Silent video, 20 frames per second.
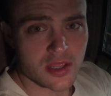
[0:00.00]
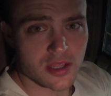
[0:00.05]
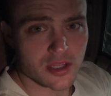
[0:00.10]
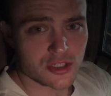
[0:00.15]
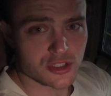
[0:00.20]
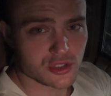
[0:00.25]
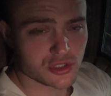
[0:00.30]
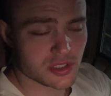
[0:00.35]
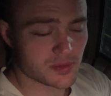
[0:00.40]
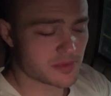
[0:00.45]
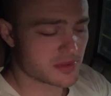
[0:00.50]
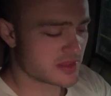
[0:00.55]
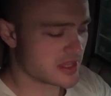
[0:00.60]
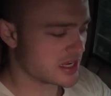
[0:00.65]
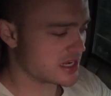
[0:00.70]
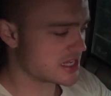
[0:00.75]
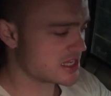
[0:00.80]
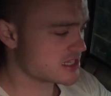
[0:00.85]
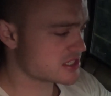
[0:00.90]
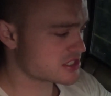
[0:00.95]
So something that
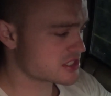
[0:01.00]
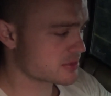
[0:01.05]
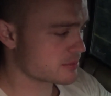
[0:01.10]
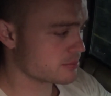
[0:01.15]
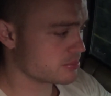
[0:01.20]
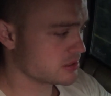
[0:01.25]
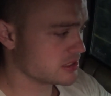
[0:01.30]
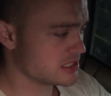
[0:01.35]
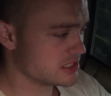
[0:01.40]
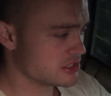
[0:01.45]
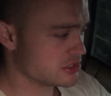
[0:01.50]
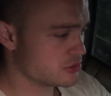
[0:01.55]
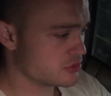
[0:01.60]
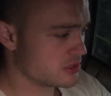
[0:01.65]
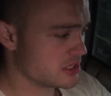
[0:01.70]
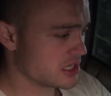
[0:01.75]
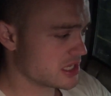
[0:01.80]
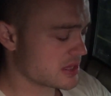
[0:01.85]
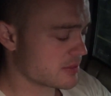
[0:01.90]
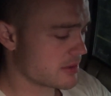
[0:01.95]
is completely
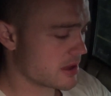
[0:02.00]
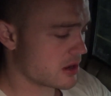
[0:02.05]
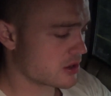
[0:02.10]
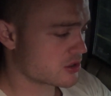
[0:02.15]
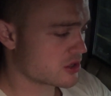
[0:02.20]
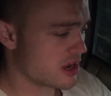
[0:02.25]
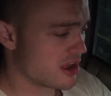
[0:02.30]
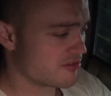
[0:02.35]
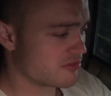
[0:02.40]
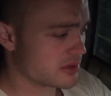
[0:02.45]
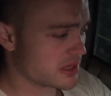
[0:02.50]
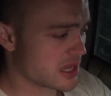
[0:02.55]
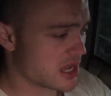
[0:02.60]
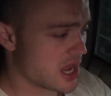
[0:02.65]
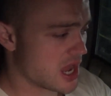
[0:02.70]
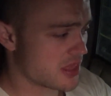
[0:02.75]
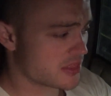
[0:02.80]
unique about Krav Maga